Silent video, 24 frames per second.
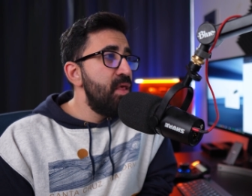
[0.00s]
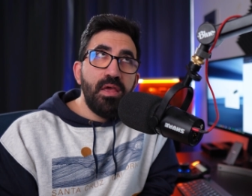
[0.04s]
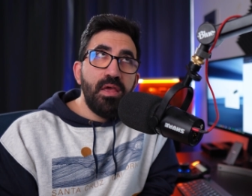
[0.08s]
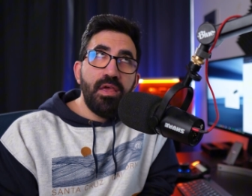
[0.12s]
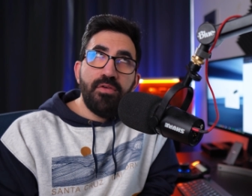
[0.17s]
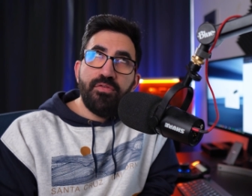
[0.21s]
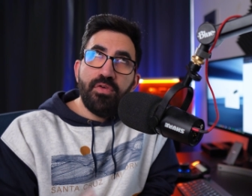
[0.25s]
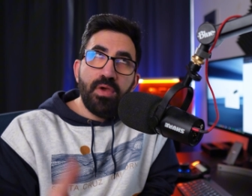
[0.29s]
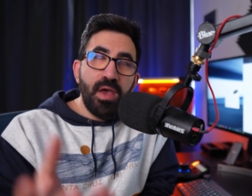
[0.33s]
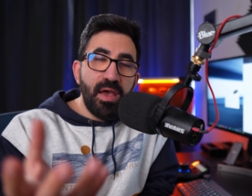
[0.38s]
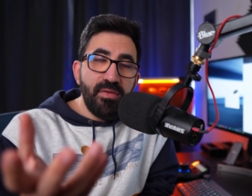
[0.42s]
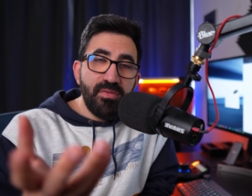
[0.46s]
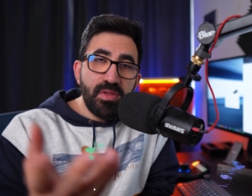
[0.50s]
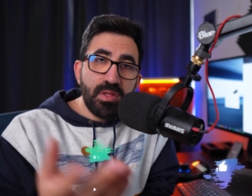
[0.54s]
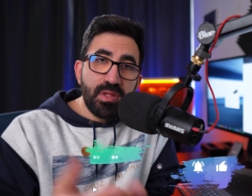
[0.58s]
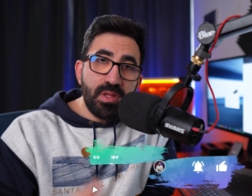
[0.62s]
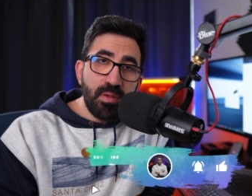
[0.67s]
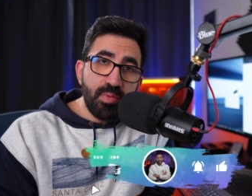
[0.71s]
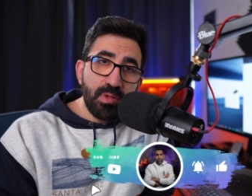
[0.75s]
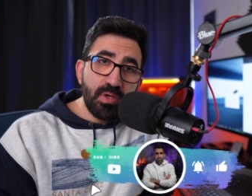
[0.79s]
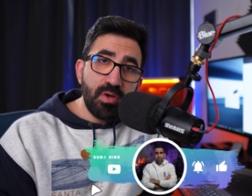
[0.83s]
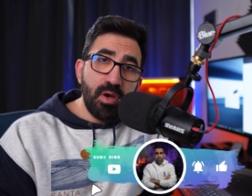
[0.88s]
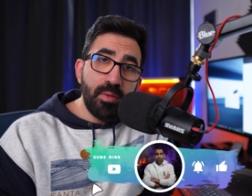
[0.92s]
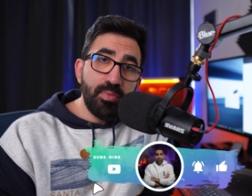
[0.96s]
If you haven't
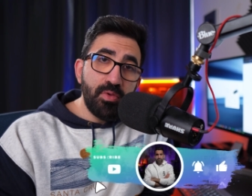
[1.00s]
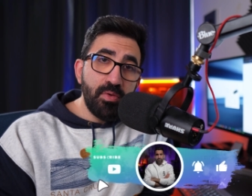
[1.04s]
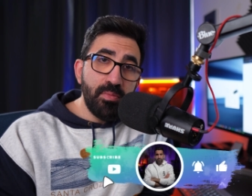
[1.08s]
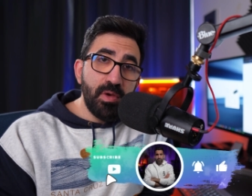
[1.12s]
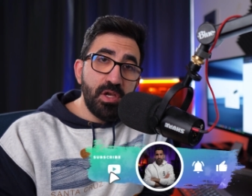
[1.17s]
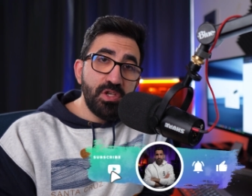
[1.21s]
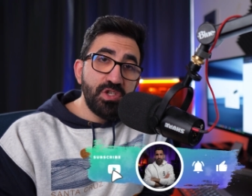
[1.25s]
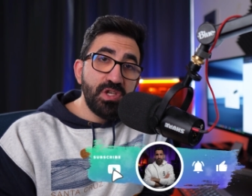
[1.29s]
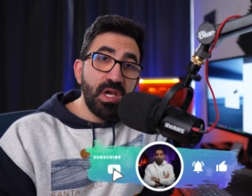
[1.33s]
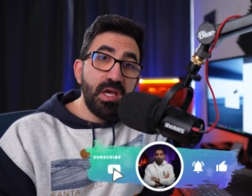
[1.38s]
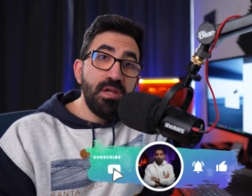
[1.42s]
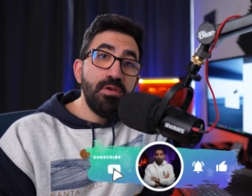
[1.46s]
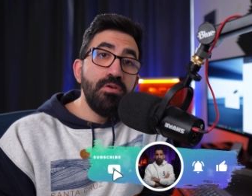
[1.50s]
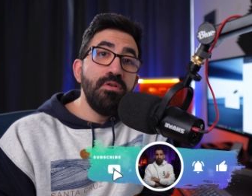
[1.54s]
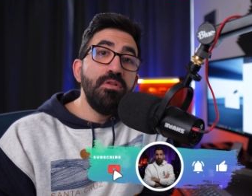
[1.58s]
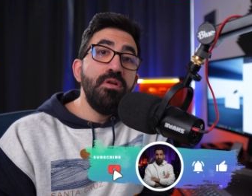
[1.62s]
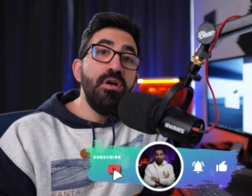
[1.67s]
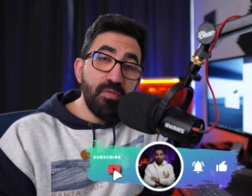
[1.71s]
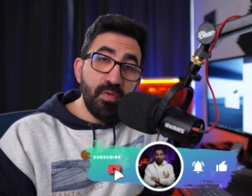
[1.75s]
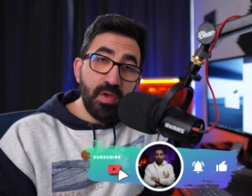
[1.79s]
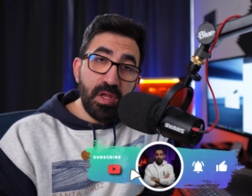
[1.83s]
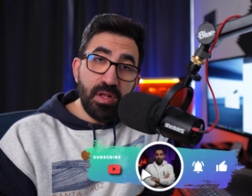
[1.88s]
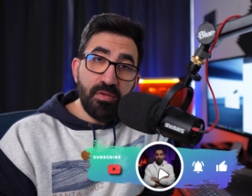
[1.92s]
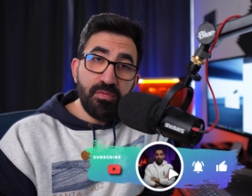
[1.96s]
subscribed to my channel,
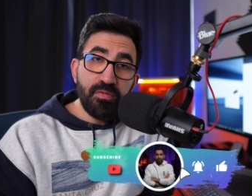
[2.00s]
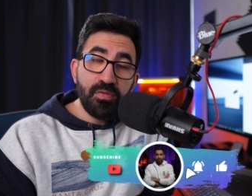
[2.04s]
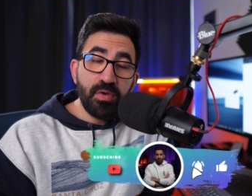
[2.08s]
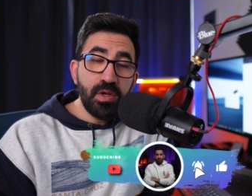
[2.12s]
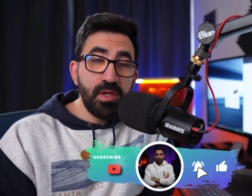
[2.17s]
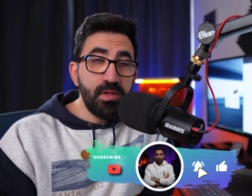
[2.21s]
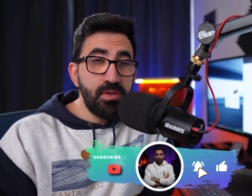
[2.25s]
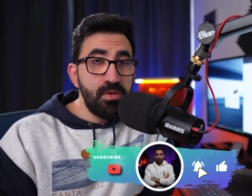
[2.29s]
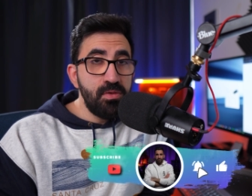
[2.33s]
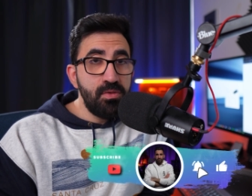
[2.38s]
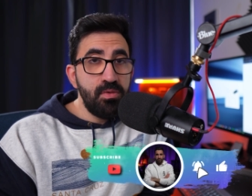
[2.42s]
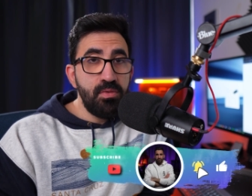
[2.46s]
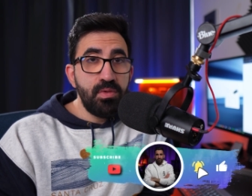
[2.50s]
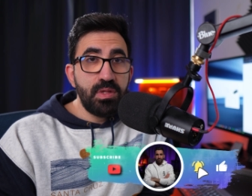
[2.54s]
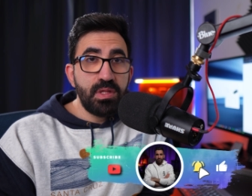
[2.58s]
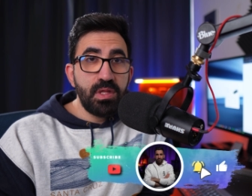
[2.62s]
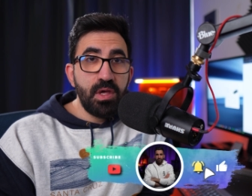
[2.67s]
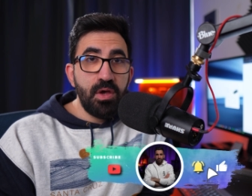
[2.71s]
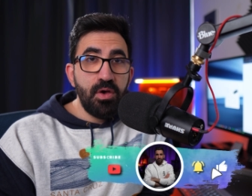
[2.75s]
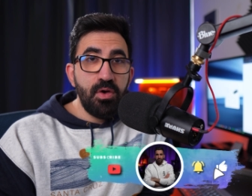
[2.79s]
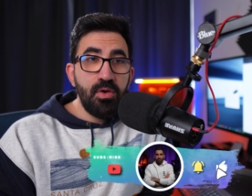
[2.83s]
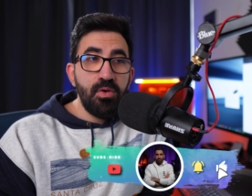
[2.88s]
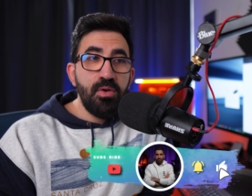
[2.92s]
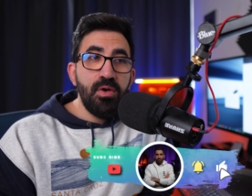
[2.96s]
feel free to do so.